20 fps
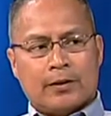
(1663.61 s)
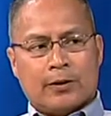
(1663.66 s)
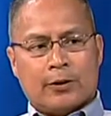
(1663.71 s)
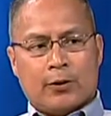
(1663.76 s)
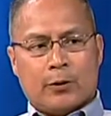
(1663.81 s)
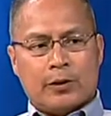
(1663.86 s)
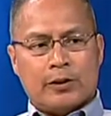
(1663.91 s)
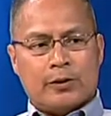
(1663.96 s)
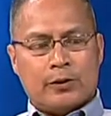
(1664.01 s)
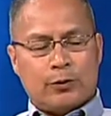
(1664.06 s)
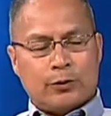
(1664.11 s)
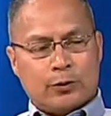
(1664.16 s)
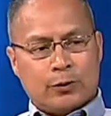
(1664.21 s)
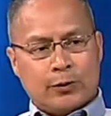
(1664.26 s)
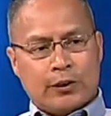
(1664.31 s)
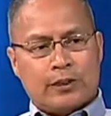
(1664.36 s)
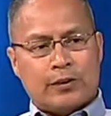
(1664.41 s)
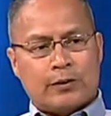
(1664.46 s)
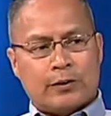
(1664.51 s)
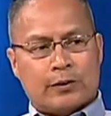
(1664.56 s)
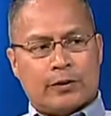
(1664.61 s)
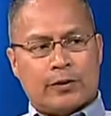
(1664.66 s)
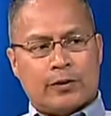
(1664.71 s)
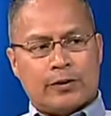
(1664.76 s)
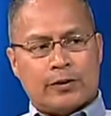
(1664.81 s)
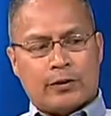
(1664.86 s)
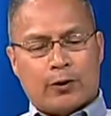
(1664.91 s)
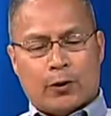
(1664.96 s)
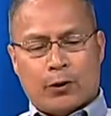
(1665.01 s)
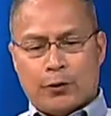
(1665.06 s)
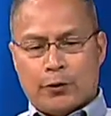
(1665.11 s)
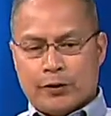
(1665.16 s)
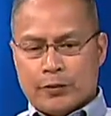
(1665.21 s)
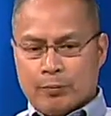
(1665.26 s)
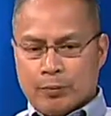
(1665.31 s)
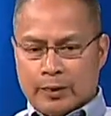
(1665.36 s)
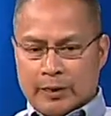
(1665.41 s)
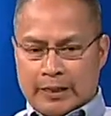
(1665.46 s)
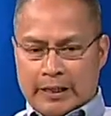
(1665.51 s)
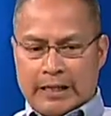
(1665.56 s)
Always do the research, always
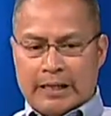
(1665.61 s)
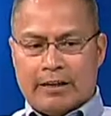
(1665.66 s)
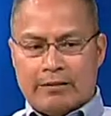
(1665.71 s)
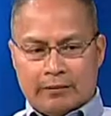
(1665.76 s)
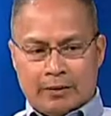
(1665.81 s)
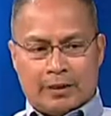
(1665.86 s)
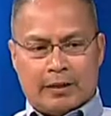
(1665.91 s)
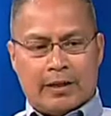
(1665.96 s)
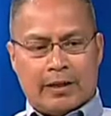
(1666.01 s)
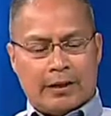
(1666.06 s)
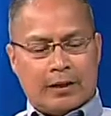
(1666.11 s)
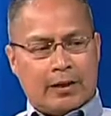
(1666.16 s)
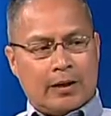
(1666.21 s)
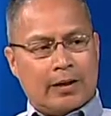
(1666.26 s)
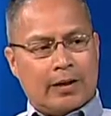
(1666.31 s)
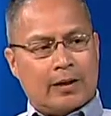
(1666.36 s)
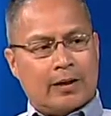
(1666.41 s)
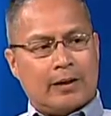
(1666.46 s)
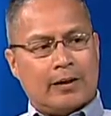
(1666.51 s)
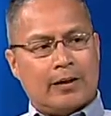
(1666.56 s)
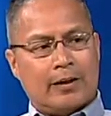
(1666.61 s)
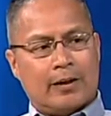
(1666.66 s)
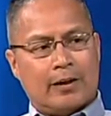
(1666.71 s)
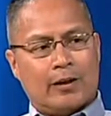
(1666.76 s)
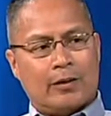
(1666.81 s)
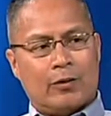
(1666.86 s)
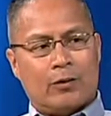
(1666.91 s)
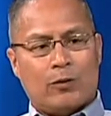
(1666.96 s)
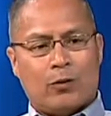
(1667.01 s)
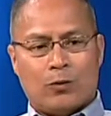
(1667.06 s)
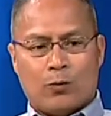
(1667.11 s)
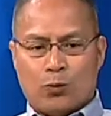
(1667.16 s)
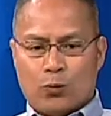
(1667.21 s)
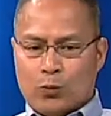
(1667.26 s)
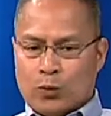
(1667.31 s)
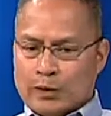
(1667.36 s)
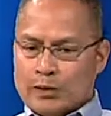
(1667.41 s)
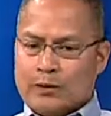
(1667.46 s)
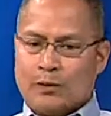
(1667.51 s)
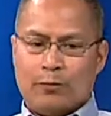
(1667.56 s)
believe in
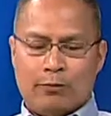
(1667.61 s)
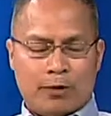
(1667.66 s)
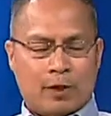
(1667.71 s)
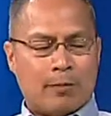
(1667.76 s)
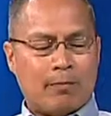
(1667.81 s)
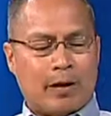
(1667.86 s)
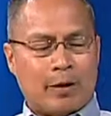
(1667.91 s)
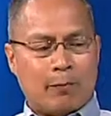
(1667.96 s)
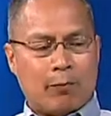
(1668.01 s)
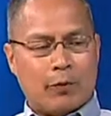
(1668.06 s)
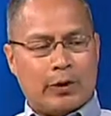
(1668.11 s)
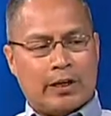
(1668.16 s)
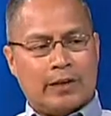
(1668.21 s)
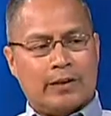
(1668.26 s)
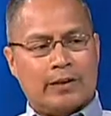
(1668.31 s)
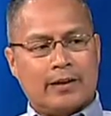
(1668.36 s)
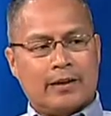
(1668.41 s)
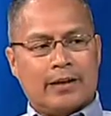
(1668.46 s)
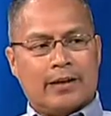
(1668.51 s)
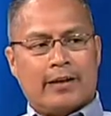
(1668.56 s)
what you've come up with,